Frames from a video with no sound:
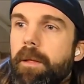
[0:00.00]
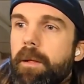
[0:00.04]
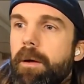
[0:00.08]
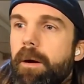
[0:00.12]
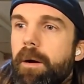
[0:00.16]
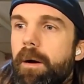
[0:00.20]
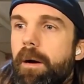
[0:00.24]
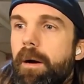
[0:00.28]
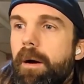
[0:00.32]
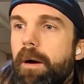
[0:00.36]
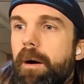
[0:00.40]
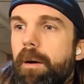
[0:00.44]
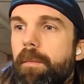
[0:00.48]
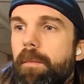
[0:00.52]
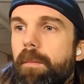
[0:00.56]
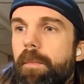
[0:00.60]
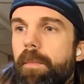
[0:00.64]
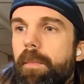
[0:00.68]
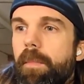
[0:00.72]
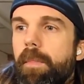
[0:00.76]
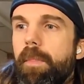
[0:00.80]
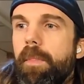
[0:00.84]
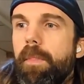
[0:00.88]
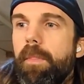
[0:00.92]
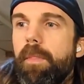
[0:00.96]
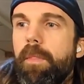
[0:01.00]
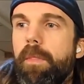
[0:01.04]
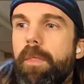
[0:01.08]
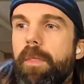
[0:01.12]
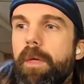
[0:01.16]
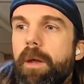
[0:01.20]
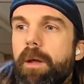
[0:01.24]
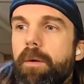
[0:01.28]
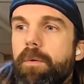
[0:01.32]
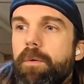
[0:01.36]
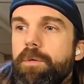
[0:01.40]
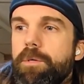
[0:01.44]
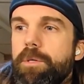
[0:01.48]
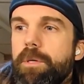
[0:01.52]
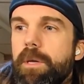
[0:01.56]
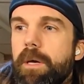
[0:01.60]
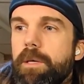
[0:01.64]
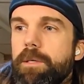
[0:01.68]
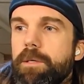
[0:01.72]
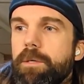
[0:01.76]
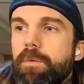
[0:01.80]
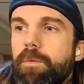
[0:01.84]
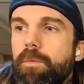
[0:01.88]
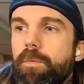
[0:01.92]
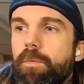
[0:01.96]
Then I want you to
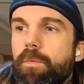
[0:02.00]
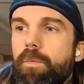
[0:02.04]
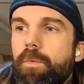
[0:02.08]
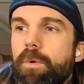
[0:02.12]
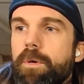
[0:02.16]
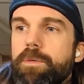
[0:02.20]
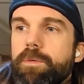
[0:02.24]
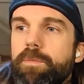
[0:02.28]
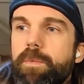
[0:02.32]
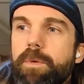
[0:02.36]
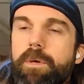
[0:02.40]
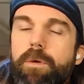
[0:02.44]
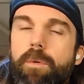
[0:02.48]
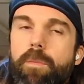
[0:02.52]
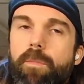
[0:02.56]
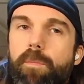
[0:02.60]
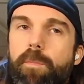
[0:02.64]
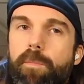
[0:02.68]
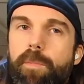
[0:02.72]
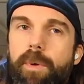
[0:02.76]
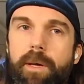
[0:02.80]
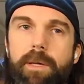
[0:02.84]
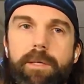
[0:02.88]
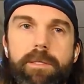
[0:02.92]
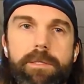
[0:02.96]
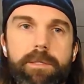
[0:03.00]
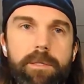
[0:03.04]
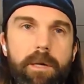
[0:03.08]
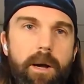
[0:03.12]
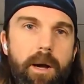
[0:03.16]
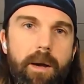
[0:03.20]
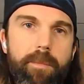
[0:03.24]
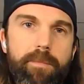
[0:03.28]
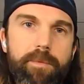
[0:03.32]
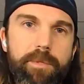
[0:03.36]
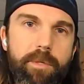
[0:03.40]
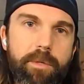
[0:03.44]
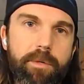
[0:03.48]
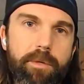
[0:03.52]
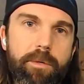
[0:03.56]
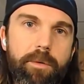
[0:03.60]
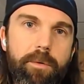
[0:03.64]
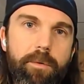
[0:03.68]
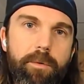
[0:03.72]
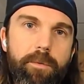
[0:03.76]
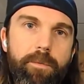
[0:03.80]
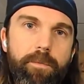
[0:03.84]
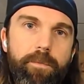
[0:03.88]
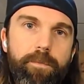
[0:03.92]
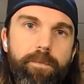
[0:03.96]
ask, what has been your biggest obstacle?
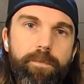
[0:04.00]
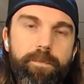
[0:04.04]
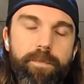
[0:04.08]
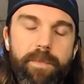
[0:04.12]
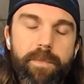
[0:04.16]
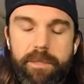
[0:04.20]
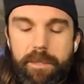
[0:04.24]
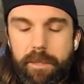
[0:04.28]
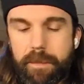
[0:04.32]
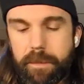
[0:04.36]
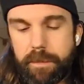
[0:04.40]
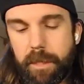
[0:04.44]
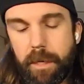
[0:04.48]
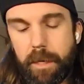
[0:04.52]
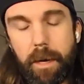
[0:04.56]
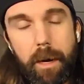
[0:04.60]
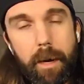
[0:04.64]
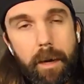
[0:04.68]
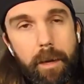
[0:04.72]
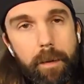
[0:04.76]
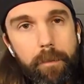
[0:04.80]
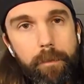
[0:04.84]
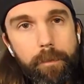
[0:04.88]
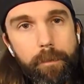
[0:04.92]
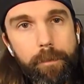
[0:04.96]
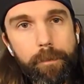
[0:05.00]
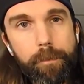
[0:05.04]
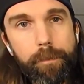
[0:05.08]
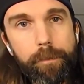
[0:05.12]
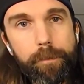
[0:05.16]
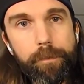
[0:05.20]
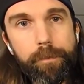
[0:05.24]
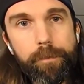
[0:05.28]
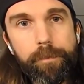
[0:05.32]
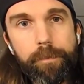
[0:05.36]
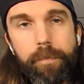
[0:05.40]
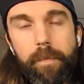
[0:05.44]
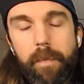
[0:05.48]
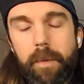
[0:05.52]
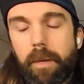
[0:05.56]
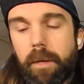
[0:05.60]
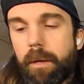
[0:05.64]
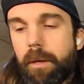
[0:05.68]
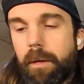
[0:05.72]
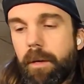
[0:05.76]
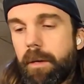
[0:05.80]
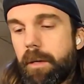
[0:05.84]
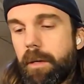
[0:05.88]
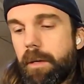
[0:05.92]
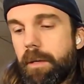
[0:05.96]
Is it time?
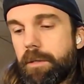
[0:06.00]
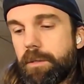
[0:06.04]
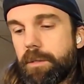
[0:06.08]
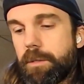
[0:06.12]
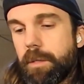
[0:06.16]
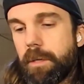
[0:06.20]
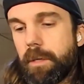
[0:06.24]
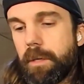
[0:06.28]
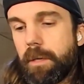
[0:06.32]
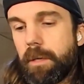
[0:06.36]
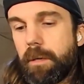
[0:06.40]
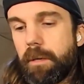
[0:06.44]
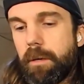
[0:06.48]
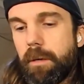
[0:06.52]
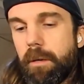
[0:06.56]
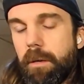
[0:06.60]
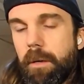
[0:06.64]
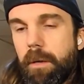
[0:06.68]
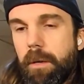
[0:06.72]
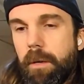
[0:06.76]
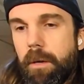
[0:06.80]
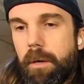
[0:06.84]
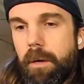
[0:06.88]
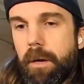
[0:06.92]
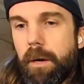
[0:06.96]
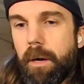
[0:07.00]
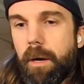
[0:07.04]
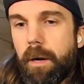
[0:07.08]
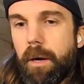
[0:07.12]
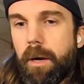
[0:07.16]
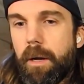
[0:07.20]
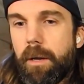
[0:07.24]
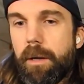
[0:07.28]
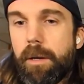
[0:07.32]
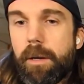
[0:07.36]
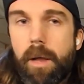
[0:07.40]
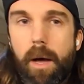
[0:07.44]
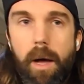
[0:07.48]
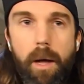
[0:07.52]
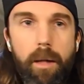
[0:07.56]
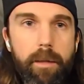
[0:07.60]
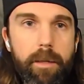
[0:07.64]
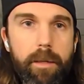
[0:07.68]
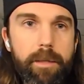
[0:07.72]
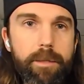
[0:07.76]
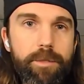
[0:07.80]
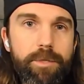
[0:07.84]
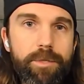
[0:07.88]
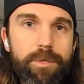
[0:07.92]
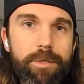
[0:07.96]
Is it
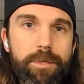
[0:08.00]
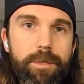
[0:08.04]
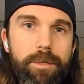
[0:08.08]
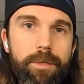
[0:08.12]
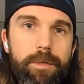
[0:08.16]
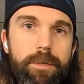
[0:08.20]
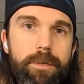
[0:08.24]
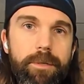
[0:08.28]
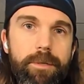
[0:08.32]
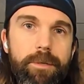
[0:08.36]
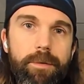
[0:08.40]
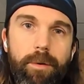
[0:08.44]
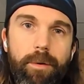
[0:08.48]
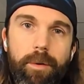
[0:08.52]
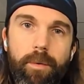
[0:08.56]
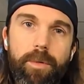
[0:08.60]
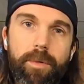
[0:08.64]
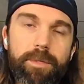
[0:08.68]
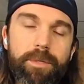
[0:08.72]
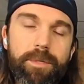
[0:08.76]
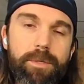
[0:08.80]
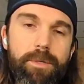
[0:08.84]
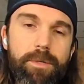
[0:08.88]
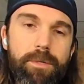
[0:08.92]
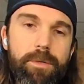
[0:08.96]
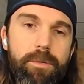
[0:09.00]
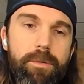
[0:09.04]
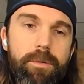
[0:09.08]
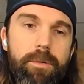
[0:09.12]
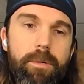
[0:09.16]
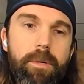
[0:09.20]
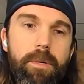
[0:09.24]
knowledge, knowing what to do?